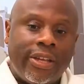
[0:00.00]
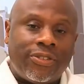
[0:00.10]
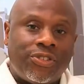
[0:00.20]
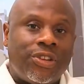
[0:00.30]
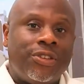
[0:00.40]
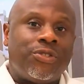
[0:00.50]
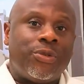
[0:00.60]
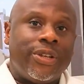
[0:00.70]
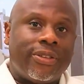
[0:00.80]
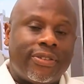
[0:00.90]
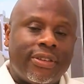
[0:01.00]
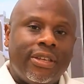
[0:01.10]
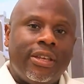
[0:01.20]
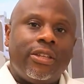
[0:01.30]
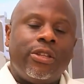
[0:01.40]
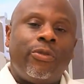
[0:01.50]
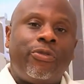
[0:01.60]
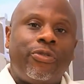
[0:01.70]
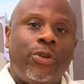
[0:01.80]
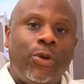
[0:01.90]
exchange rates, the
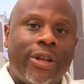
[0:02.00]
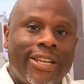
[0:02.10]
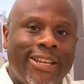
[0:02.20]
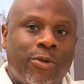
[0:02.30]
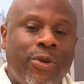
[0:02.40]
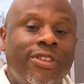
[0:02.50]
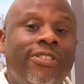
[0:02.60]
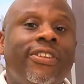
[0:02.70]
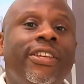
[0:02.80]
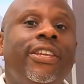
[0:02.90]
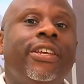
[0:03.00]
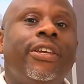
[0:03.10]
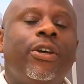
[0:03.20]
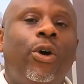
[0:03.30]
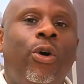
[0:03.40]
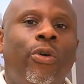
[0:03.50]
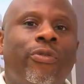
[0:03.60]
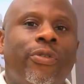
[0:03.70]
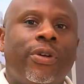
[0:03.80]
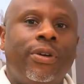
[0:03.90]
flow and liquidity of
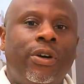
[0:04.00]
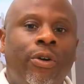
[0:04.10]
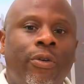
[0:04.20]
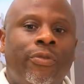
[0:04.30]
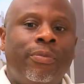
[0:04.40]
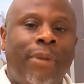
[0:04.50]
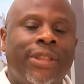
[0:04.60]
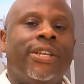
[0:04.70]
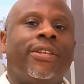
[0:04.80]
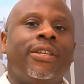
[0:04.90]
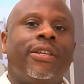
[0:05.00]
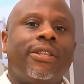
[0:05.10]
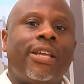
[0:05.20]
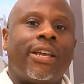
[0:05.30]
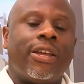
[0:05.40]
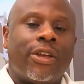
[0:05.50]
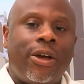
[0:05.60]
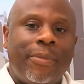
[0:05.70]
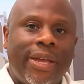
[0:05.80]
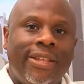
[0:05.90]
money that can
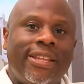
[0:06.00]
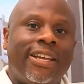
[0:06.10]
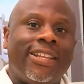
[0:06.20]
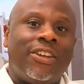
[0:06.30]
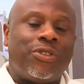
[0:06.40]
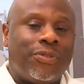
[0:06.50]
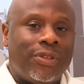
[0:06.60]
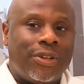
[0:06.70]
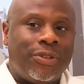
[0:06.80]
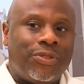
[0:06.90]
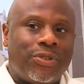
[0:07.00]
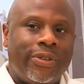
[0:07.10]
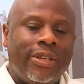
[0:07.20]
come in and out of the country.